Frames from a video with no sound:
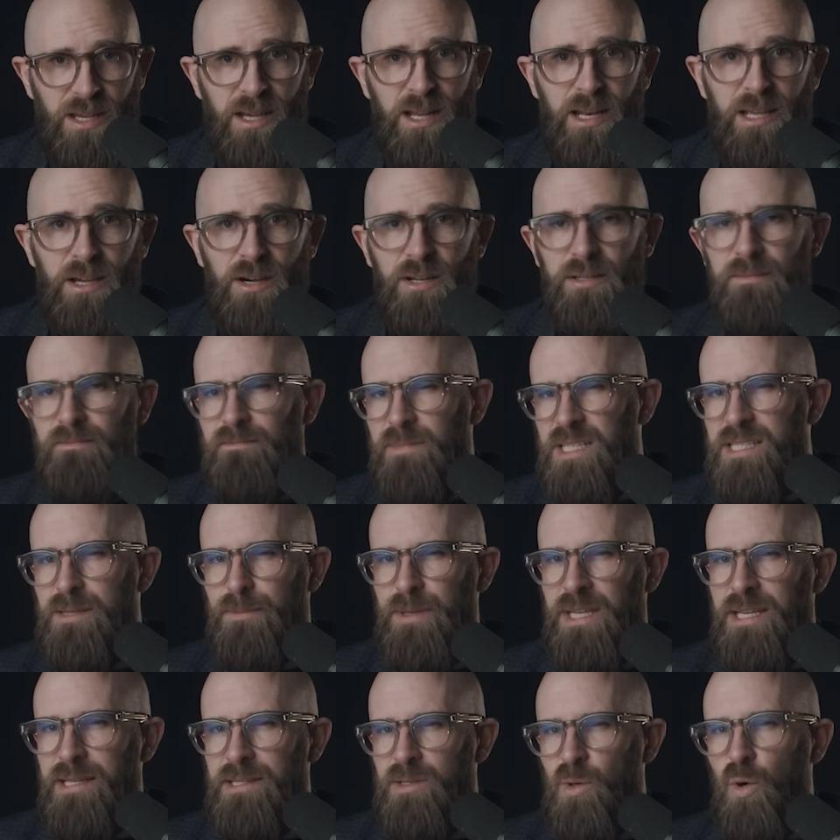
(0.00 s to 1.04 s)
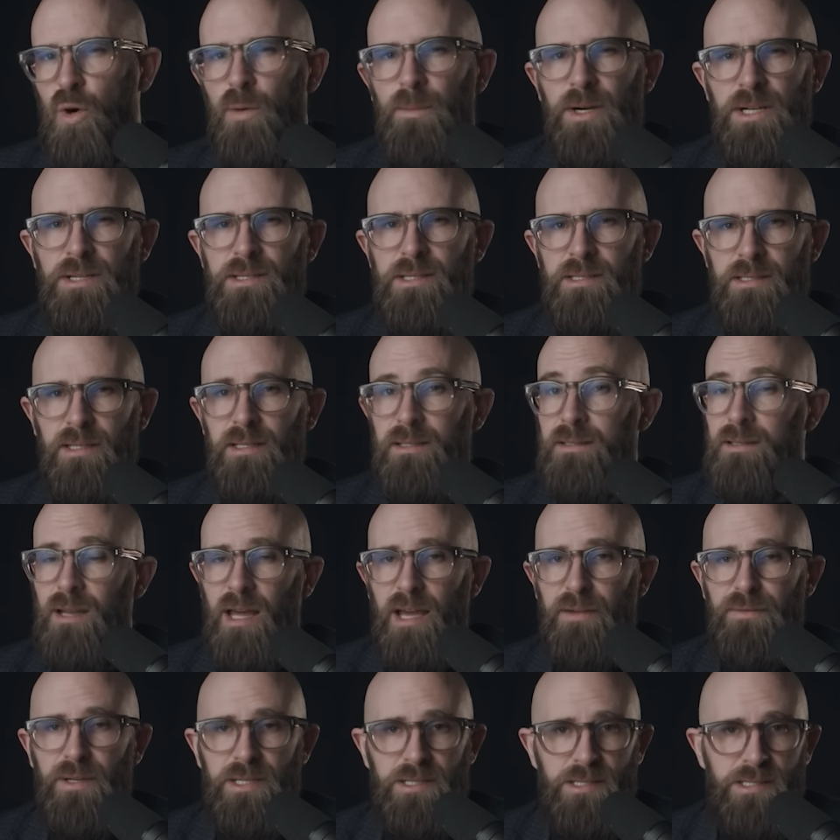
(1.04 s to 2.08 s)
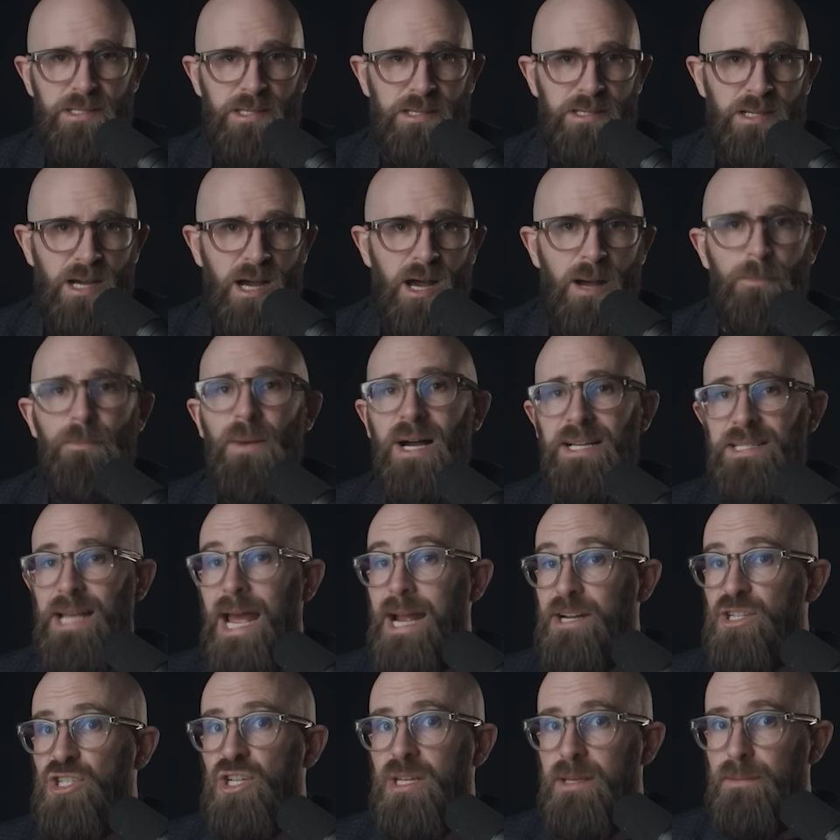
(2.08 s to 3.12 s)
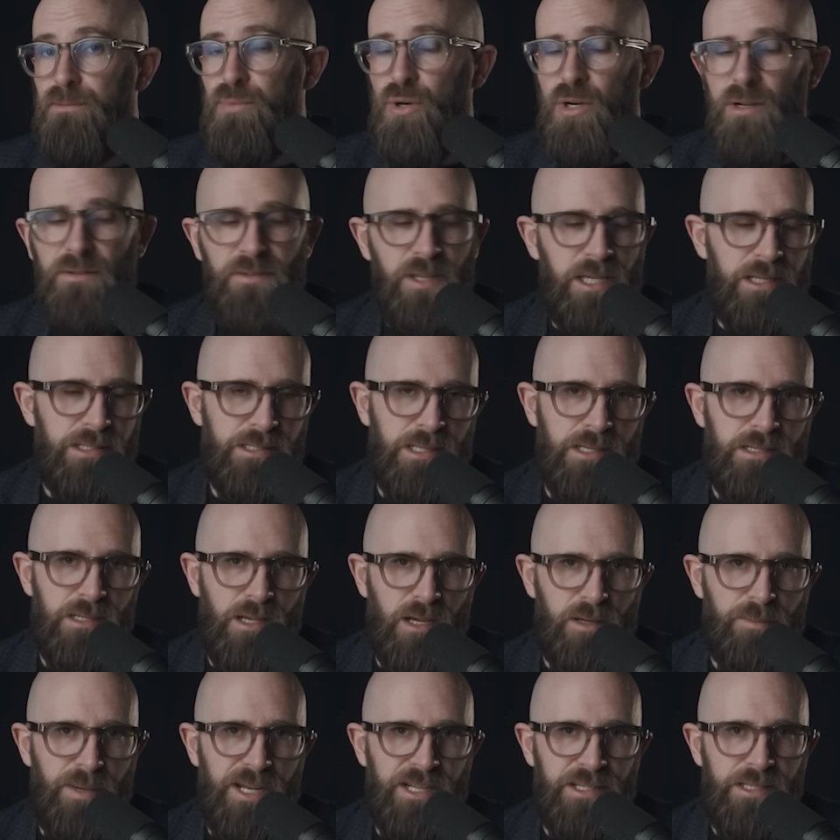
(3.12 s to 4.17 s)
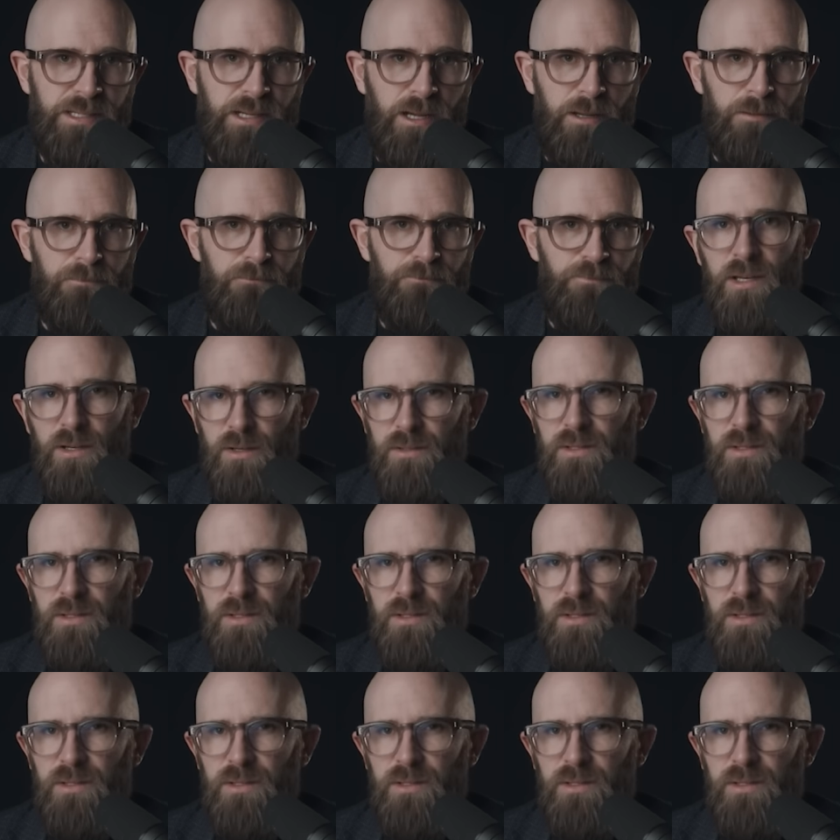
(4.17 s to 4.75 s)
Early on, it appeared almost that life under Sadar might actually improve things in Turkmenistan.